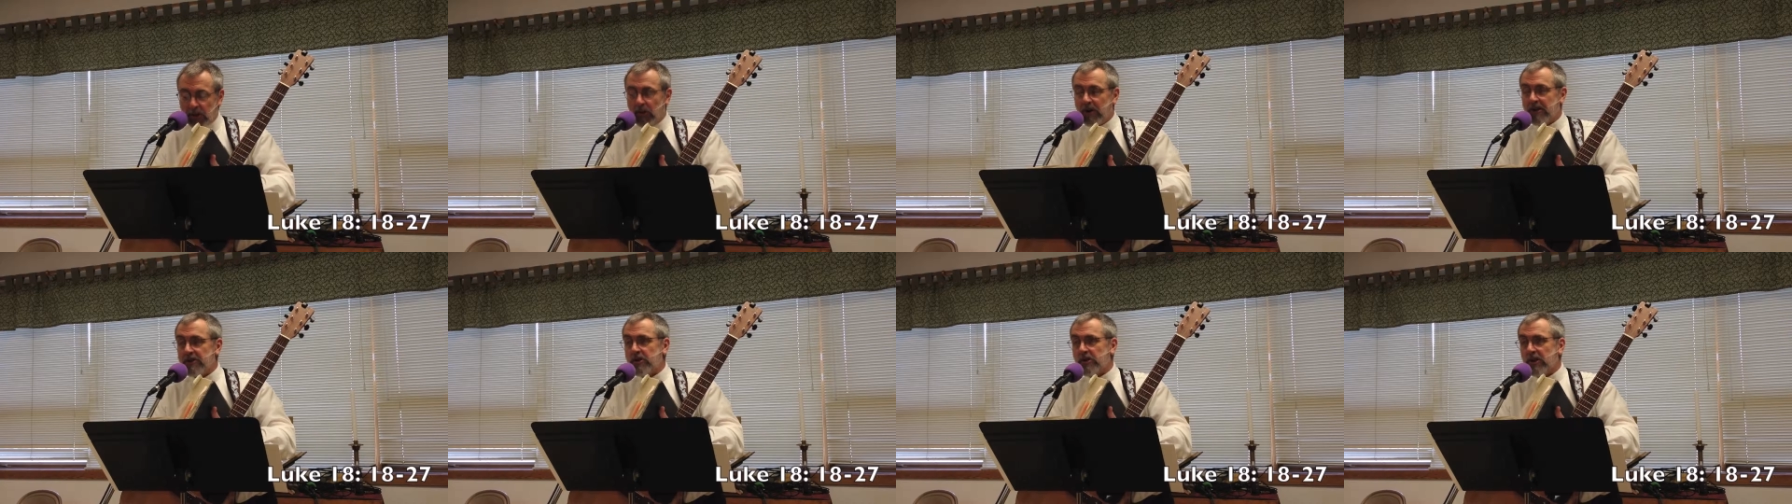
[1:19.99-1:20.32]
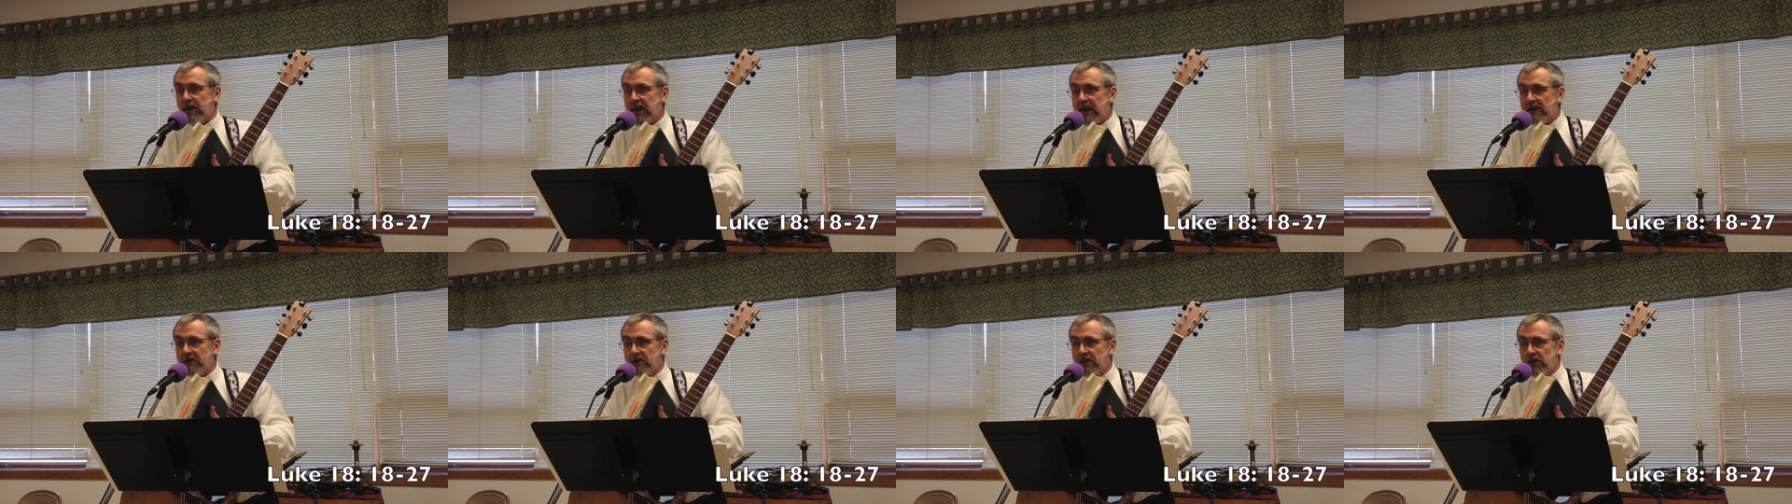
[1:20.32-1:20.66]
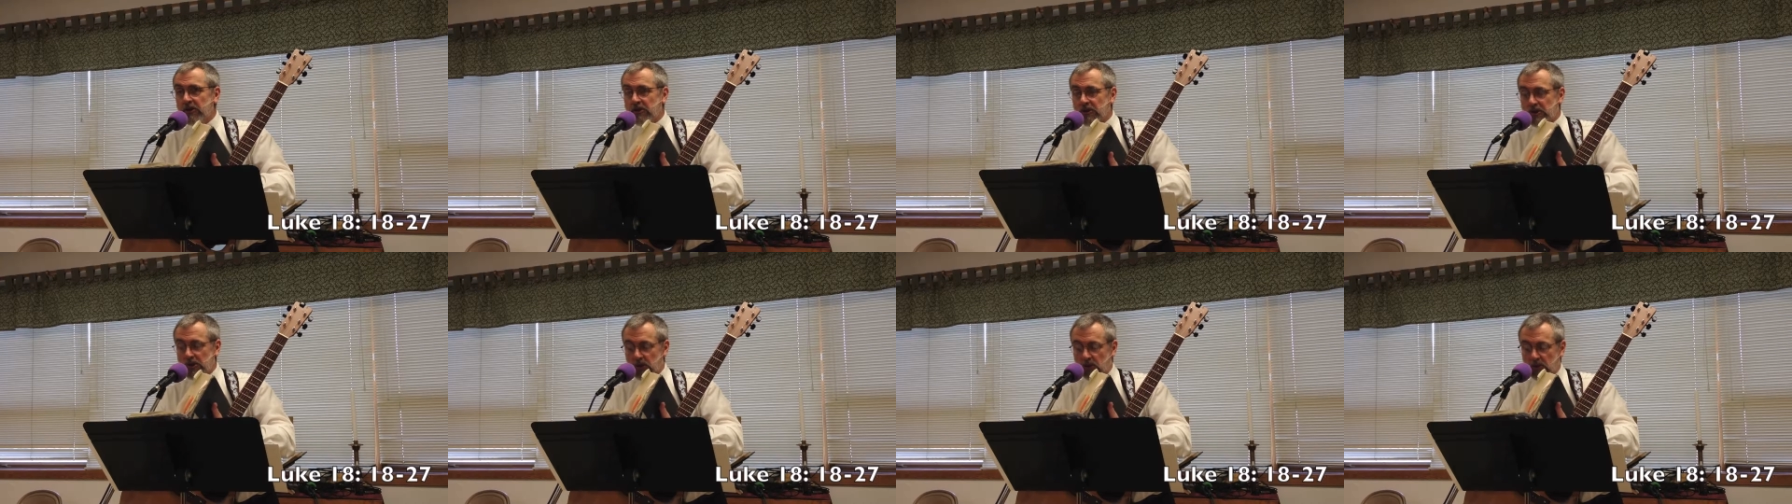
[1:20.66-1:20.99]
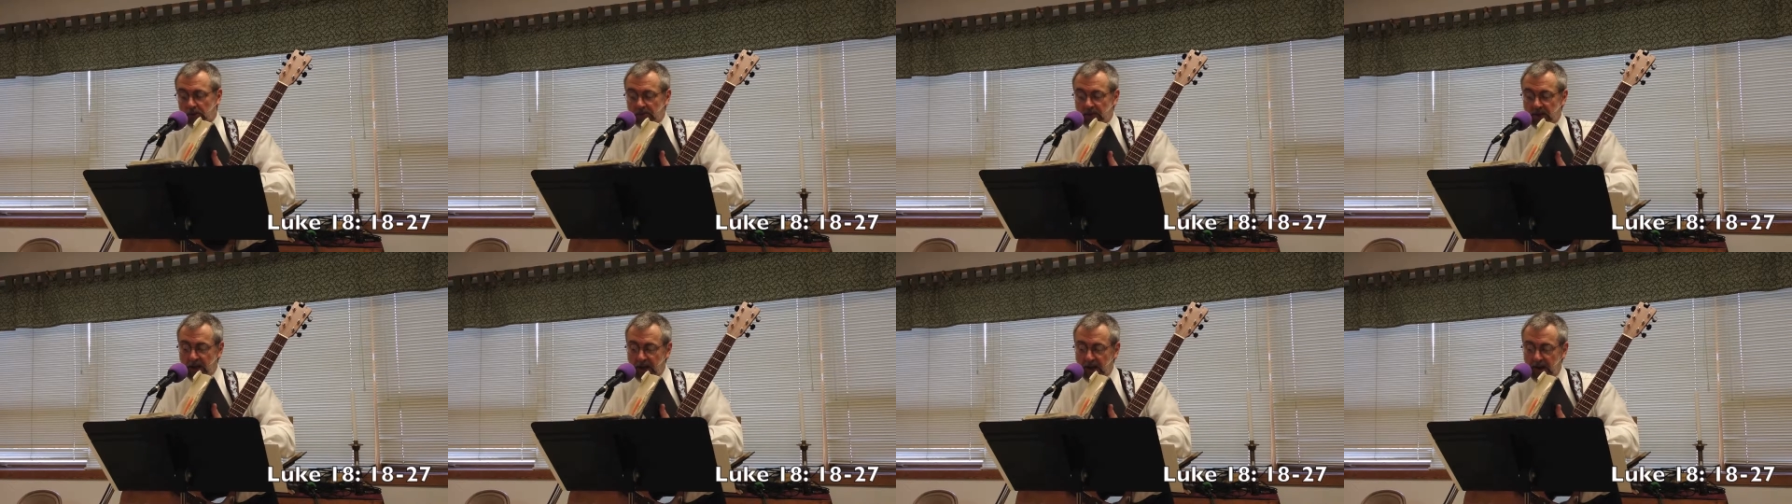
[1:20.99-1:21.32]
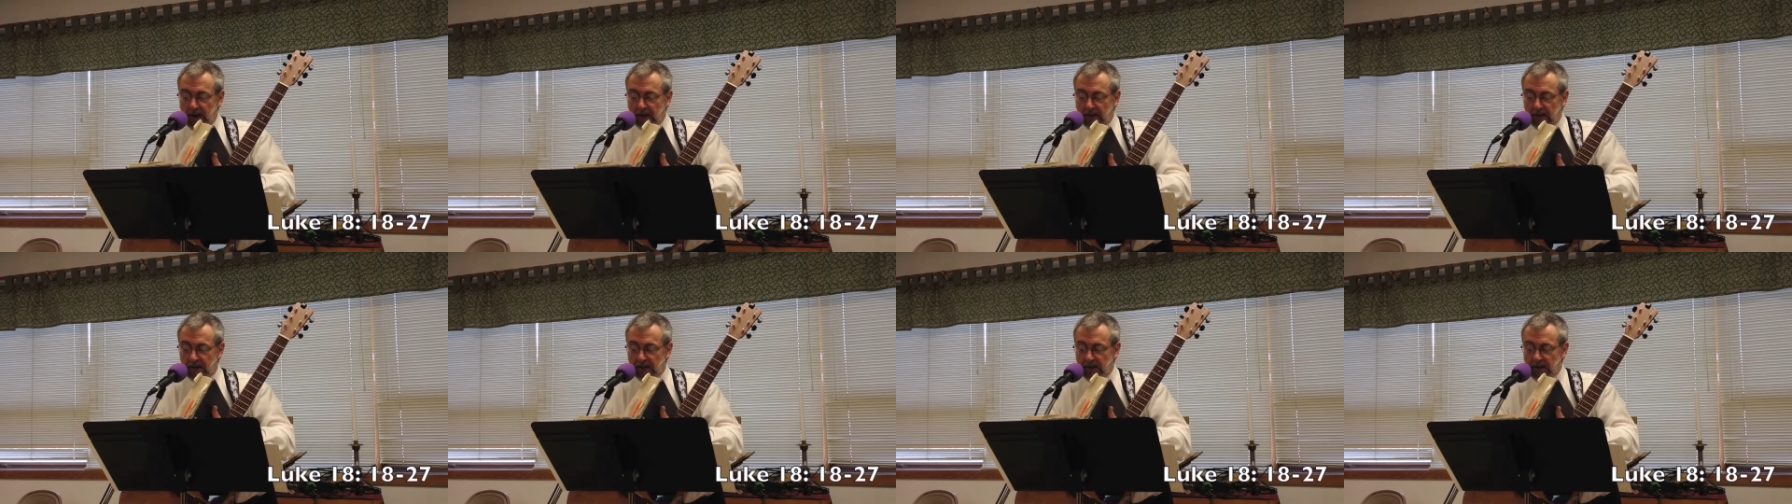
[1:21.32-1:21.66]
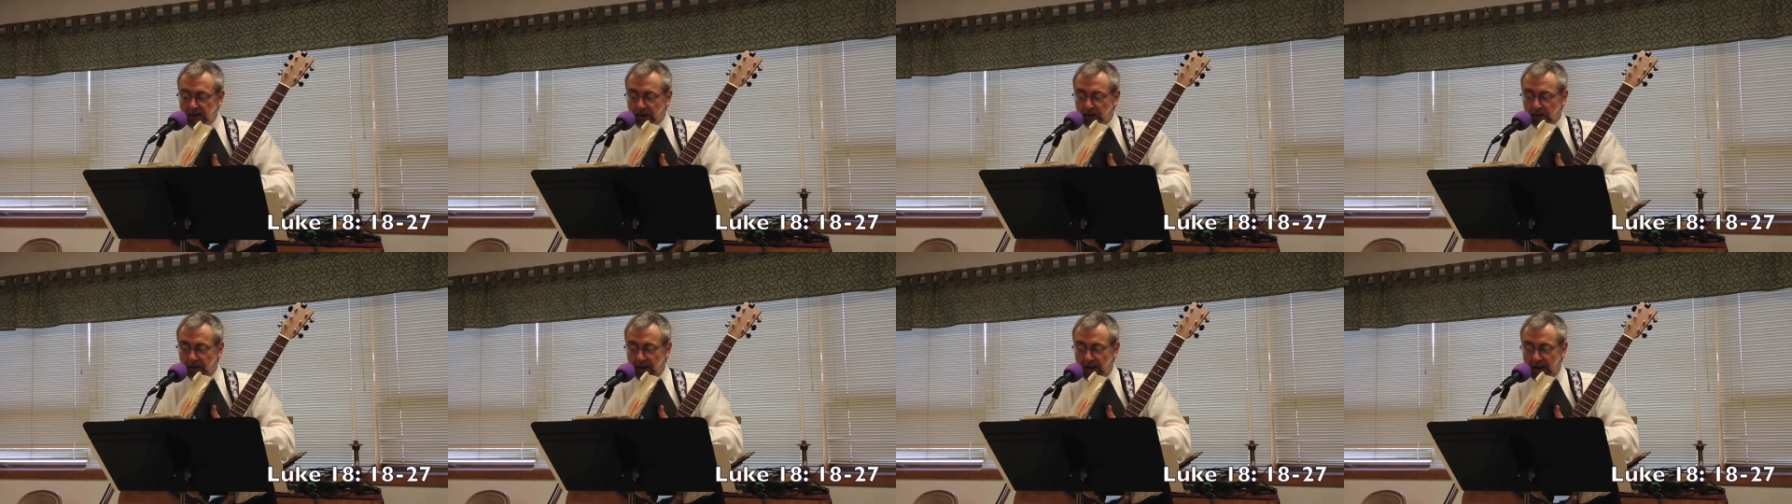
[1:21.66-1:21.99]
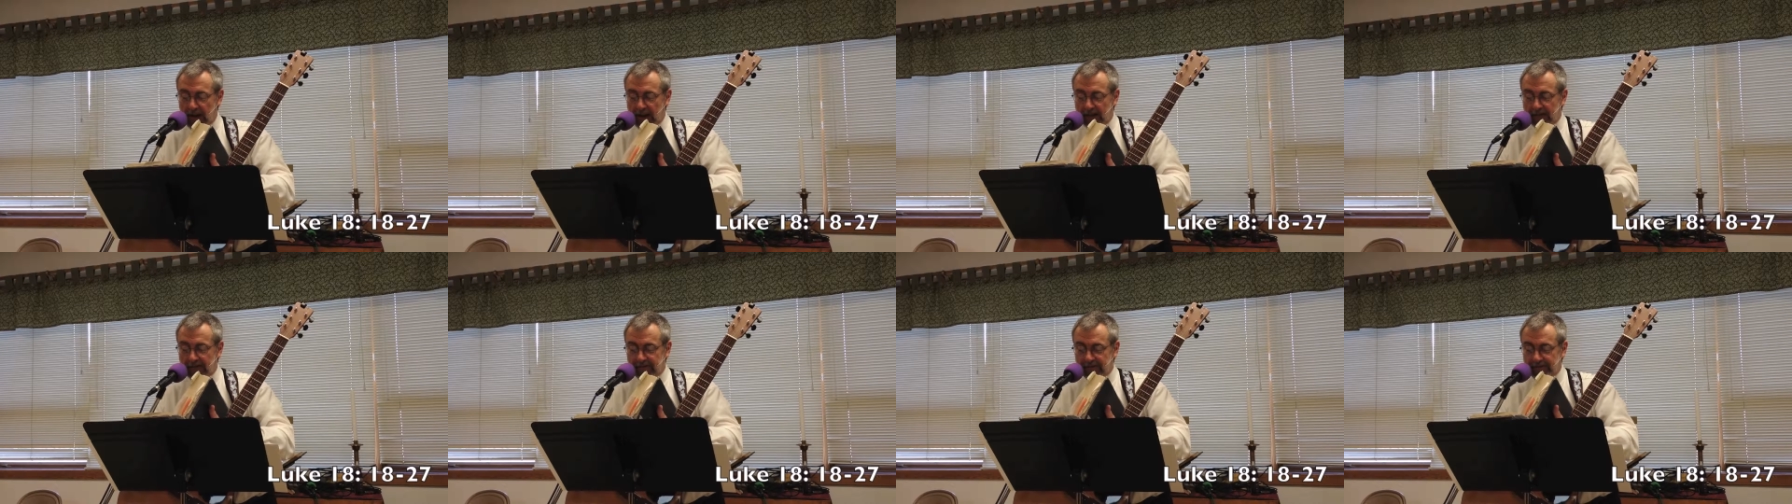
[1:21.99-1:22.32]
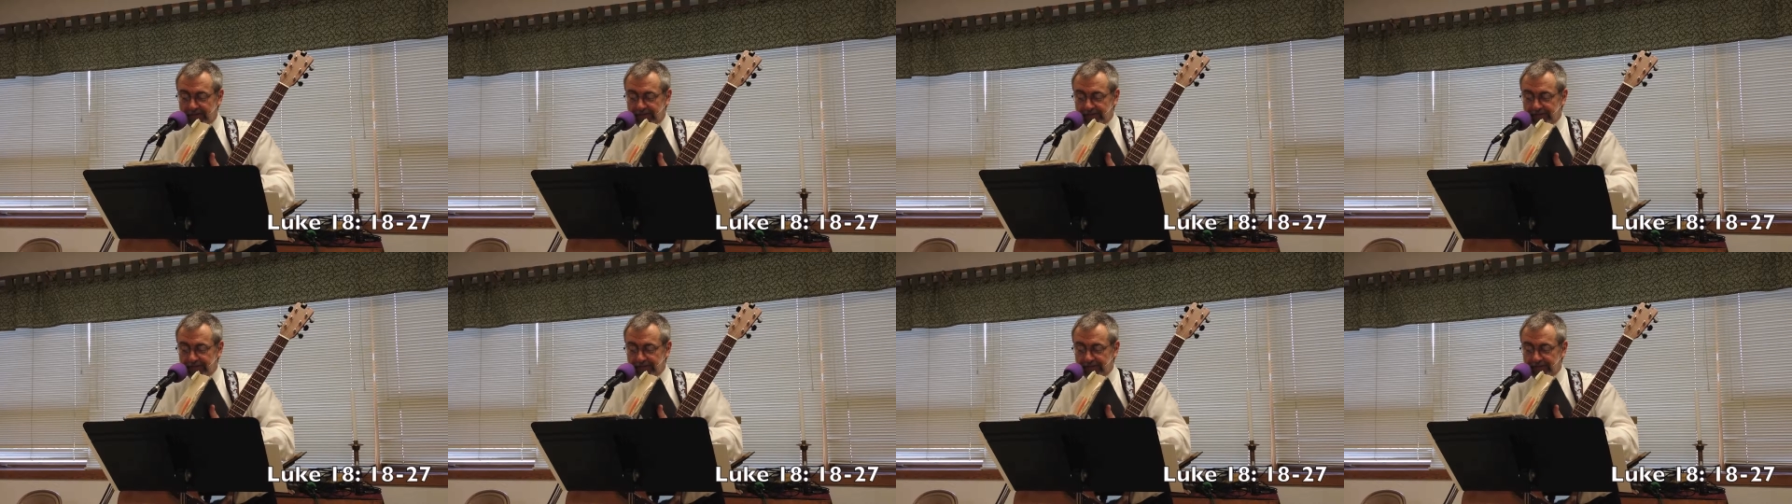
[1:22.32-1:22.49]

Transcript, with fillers: what shall I do to obtain eternal life?